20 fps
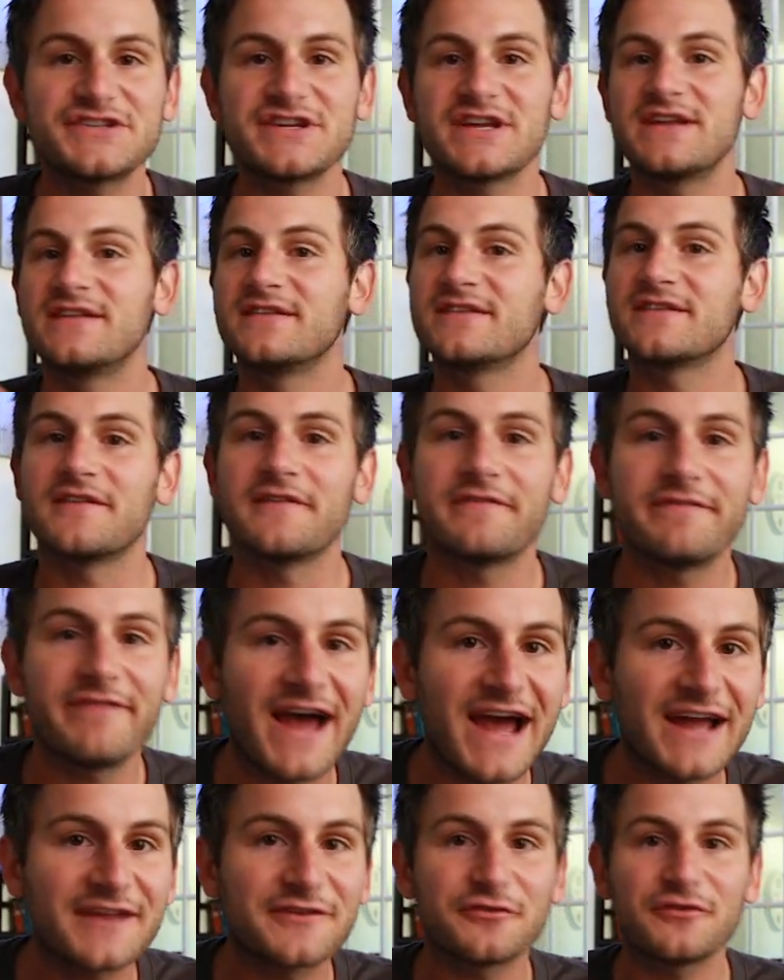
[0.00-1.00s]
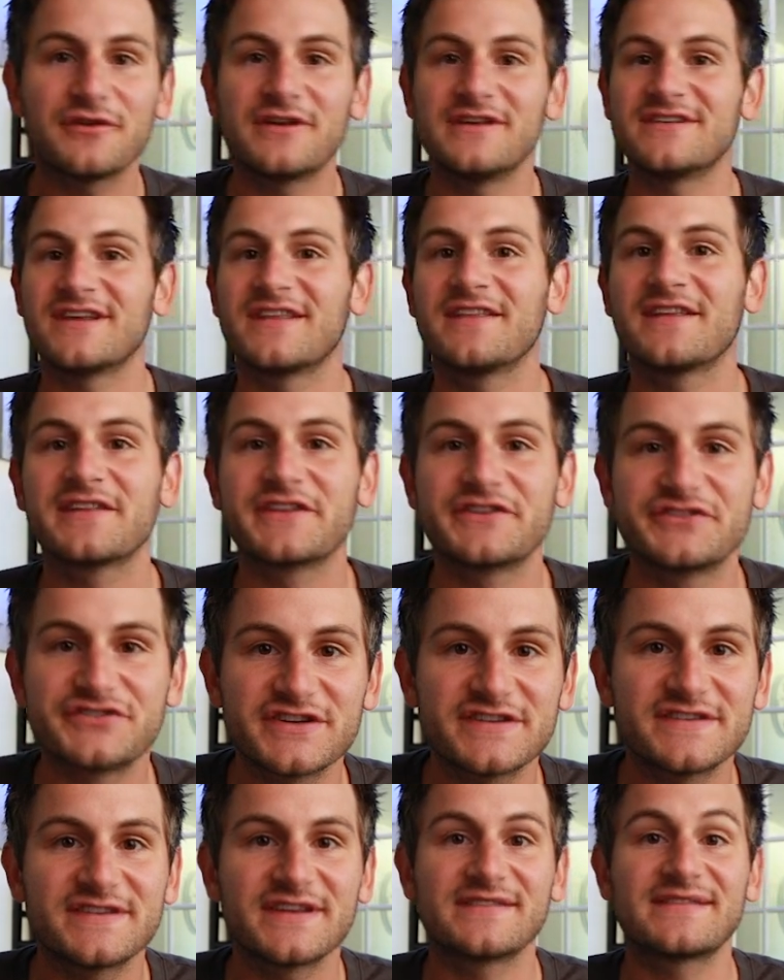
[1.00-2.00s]
chains and the factories and the
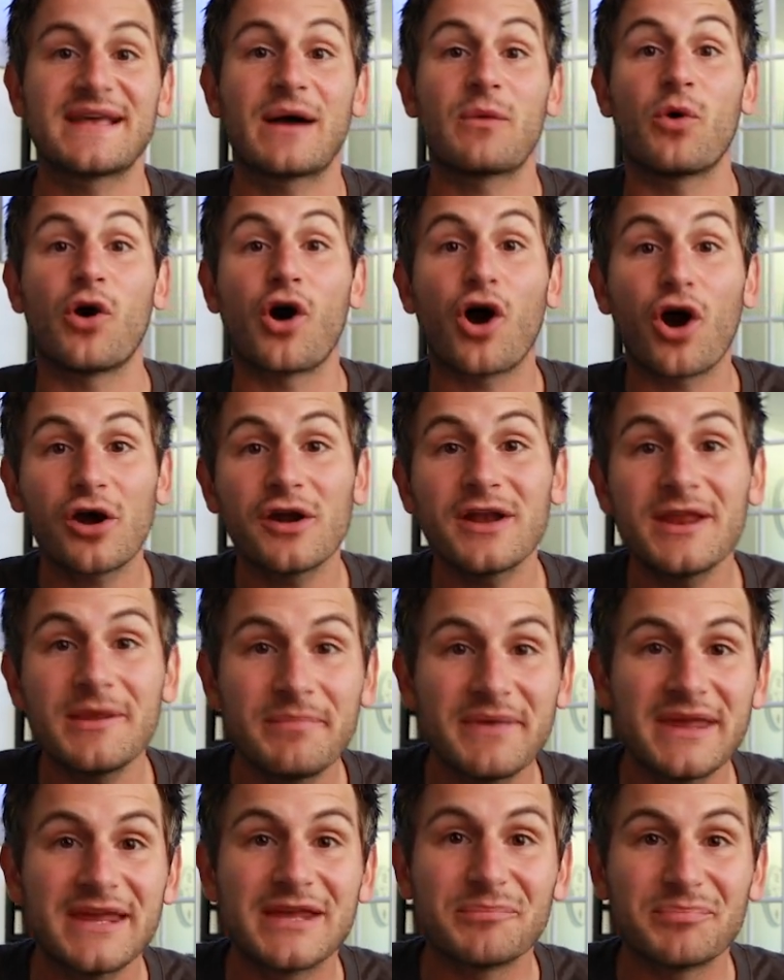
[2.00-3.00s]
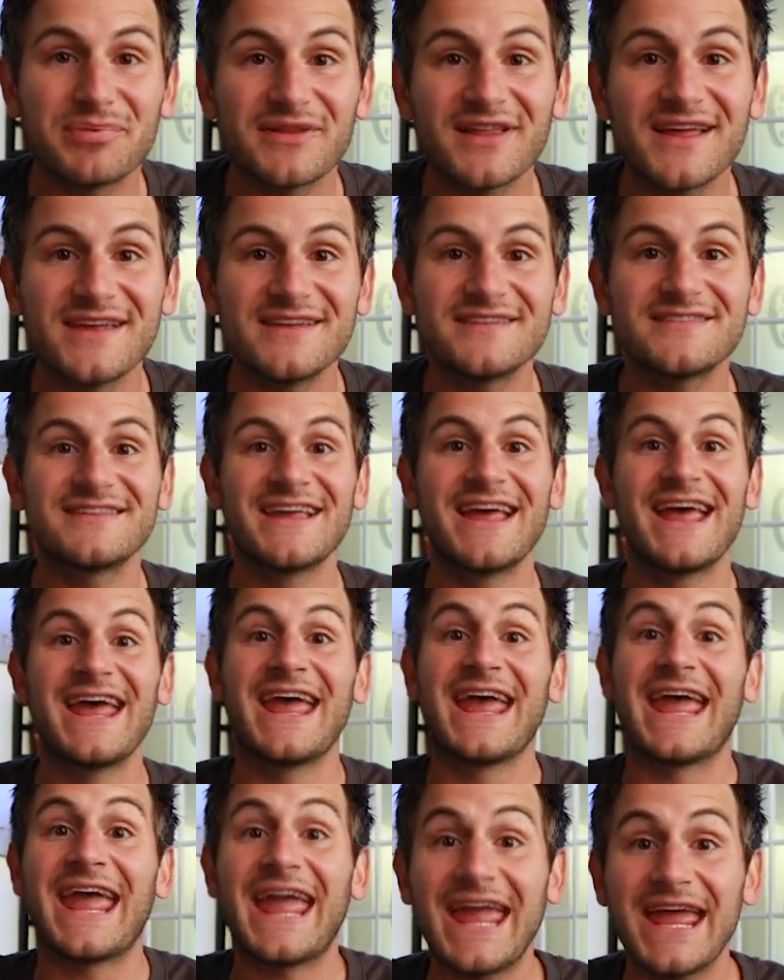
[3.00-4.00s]
logistics that will already be in place.
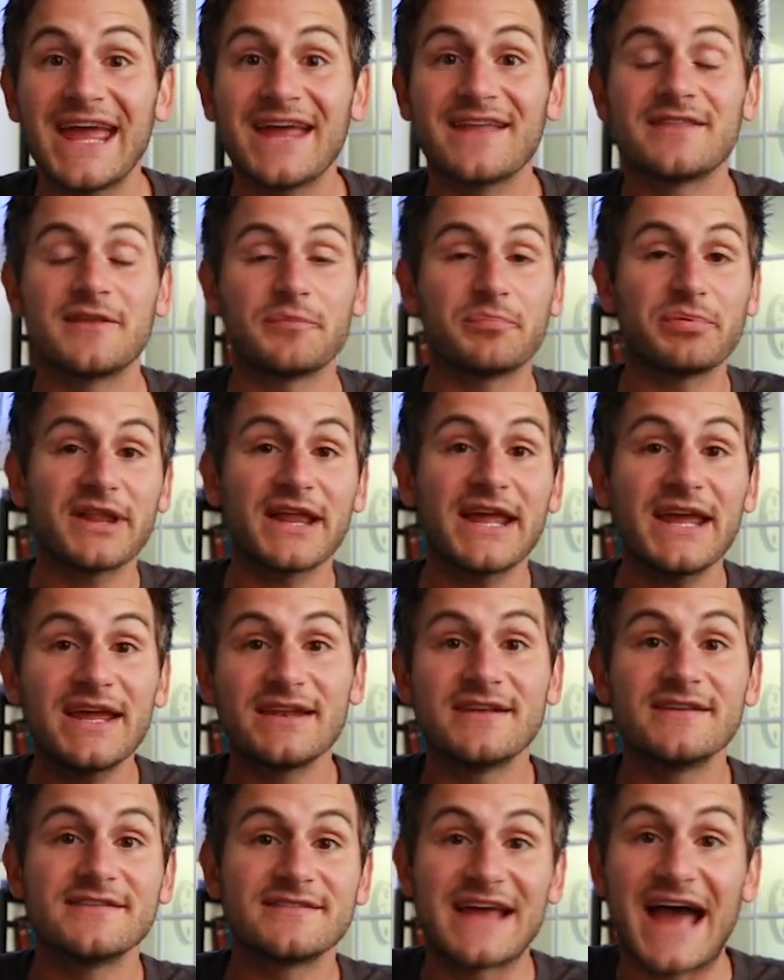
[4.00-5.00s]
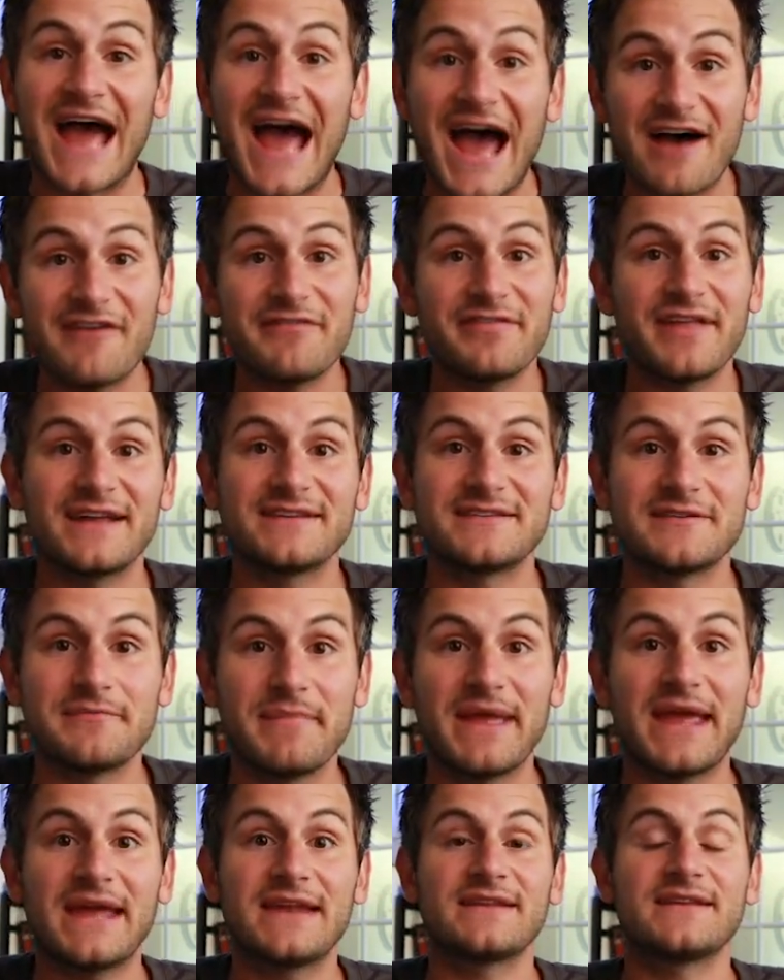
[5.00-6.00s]
And the plan is to have that
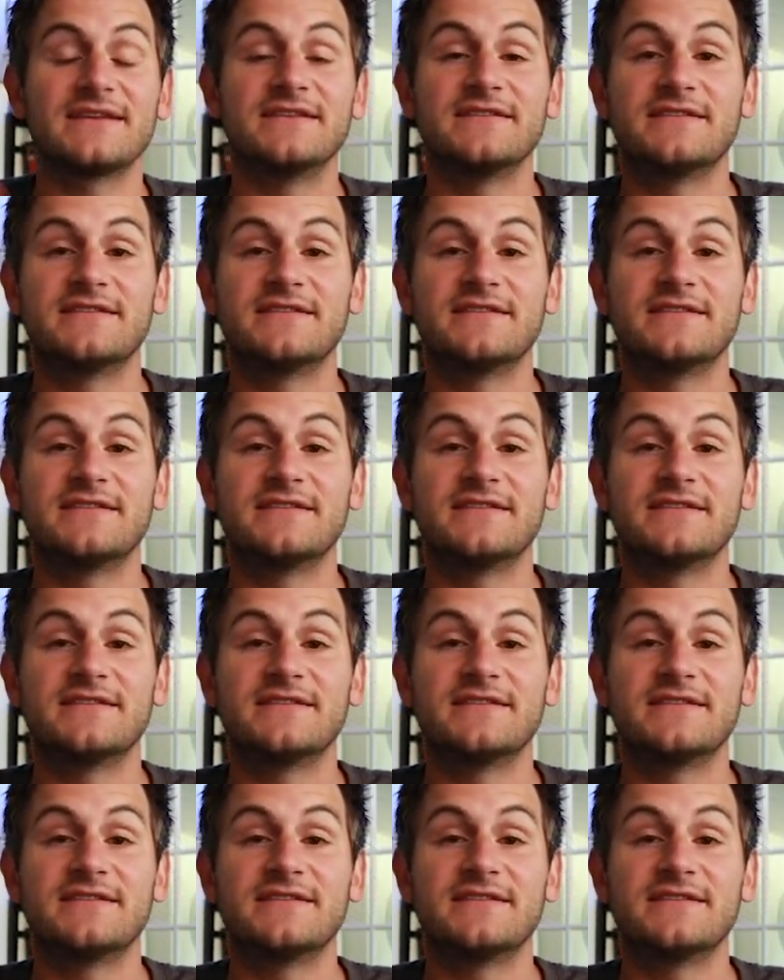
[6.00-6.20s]
demand